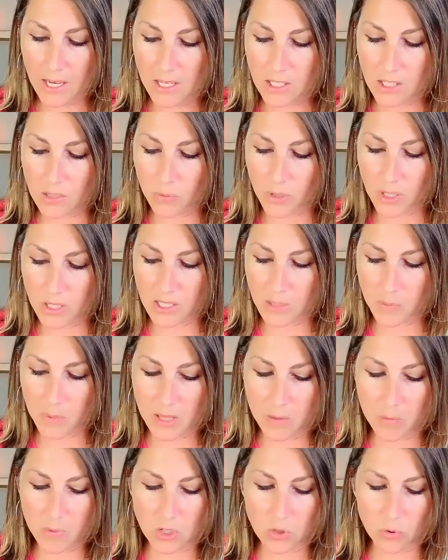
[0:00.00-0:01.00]
So we're going to
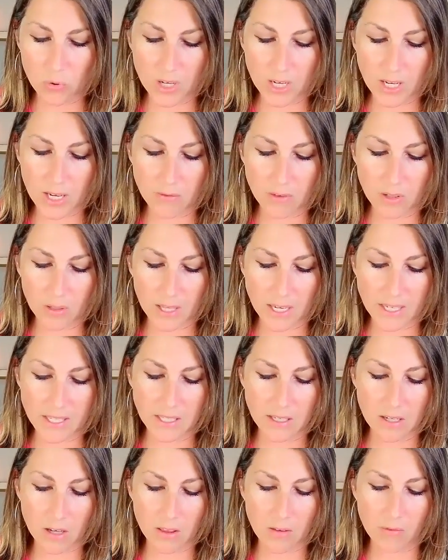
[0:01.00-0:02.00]
spend the majority of the
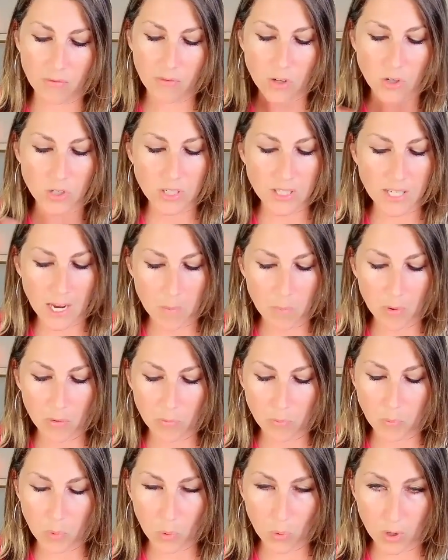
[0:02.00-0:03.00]
lesson on the first type
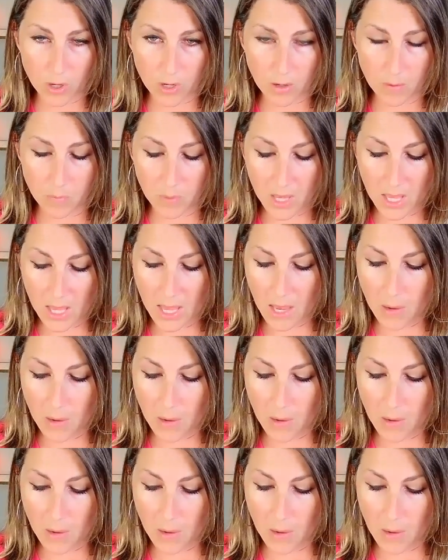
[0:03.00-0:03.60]
of boredom,